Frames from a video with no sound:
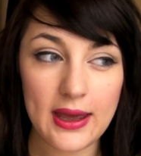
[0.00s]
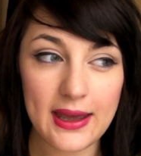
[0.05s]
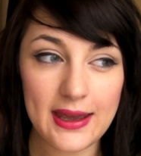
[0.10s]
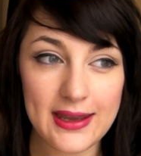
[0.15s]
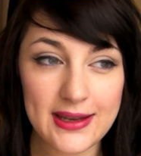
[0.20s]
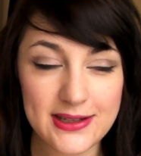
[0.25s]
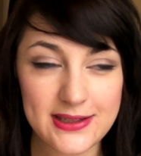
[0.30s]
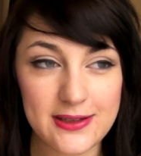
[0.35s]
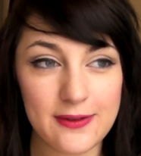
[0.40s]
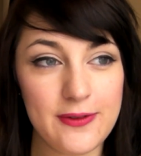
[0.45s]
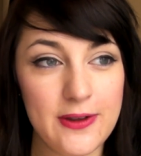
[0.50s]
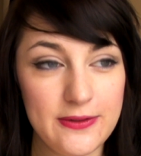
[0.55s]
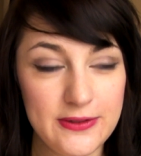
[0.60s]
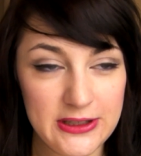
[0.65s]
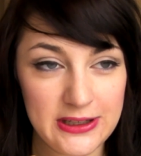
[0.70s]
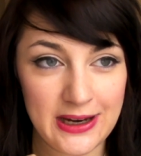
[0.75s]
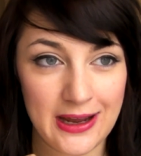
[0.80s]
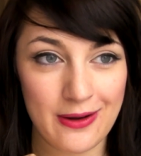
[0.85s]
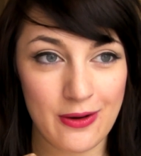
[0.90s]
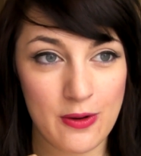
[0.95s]
It's a
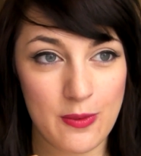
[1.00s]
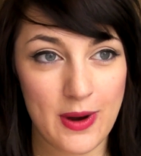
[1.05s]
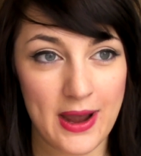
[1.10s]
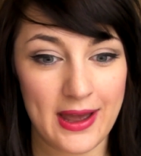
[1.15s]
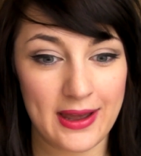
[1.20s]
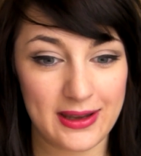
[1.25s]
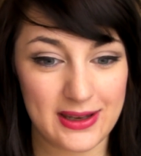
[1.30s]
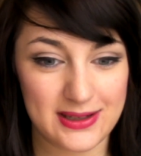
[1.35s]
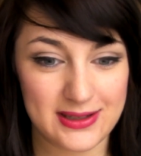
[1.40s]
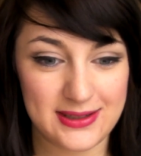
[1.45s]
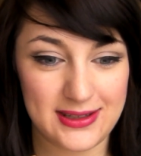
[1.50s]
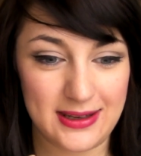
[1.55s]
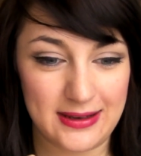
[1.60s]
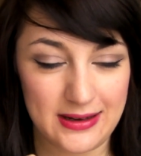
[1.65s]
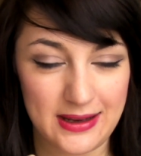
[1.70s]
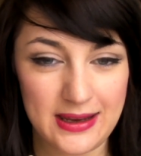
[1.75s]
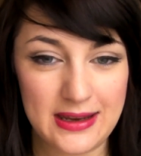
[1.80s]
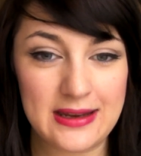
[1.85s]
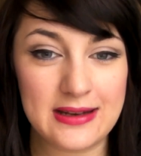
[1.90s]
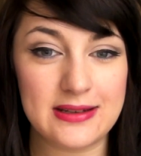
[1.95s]
15-hour wear
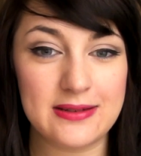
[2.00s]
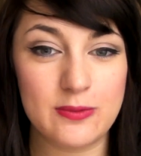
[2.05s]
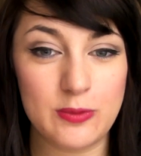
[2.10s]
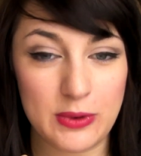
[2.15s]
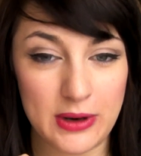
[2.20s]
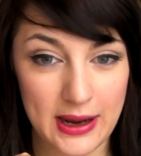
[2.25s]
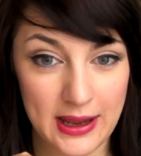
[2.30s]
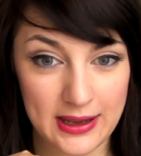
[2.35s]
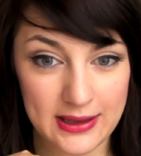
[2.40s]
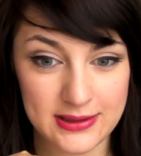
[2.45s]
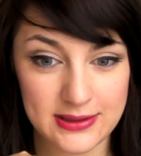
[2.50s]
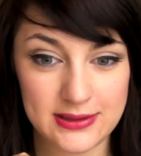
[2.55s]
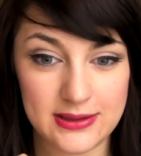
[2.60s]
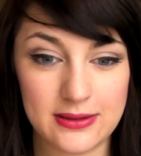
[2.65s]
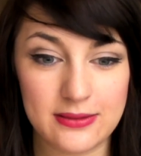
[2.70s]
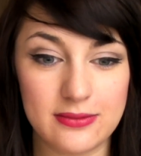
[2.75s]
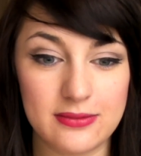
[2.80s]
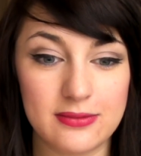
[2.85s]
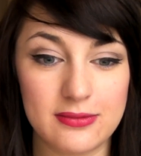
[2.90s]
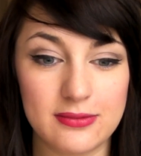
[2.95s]
concealer. It wears
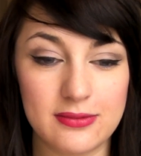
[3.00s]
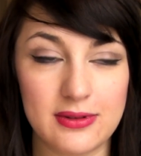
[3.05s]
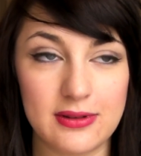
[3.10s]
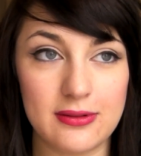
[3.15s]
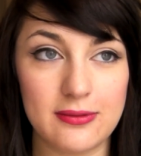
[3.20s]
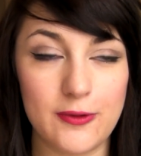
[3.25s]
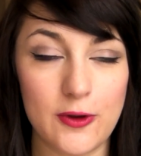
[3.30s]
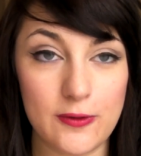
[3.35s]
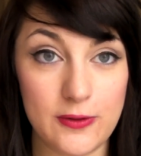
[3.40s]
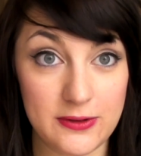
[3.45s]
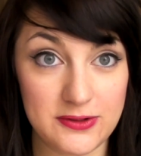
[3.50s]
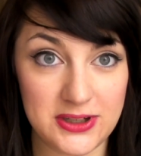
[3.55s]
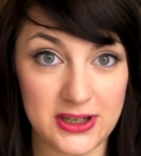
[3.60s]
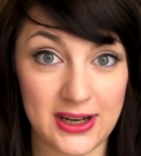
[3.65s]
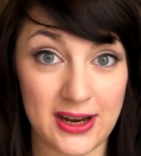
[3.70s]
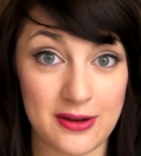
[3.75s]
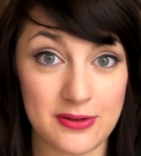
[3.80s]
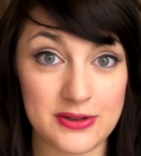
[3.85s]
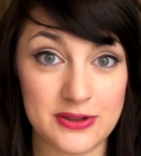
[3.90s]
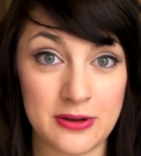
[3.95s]
for 15
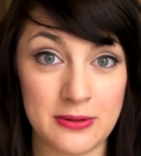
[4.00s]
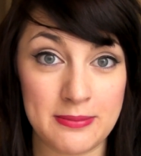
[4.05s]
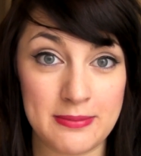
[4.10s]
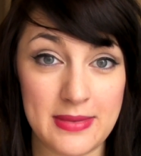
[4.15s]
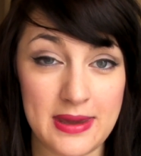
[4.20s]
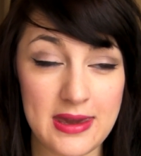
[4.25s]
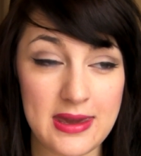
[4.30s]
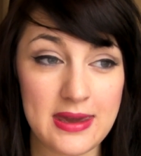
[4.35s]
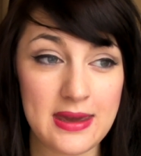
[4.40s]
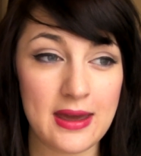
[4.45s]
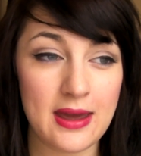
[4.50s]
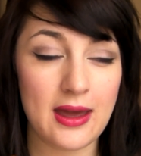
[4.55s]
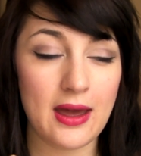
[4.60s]
hours on me.